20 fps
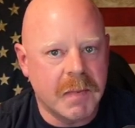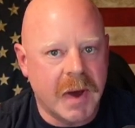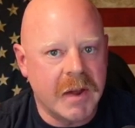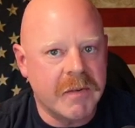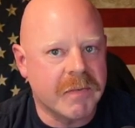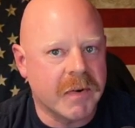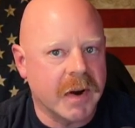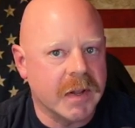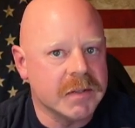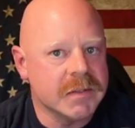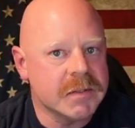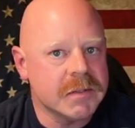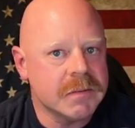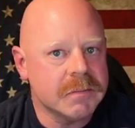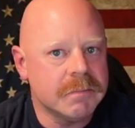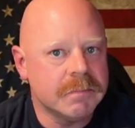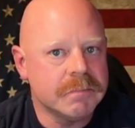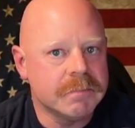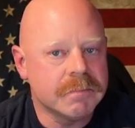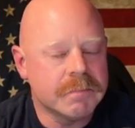my
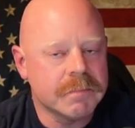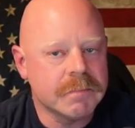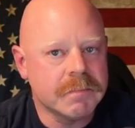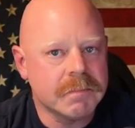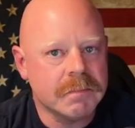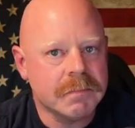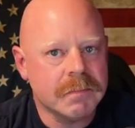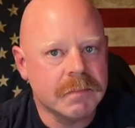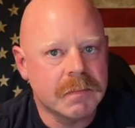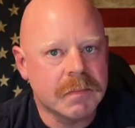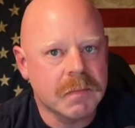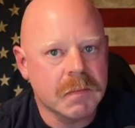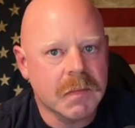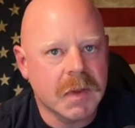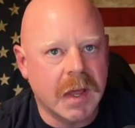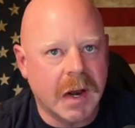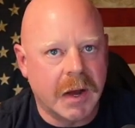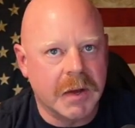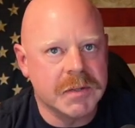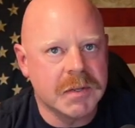friends.
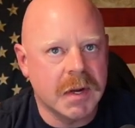And I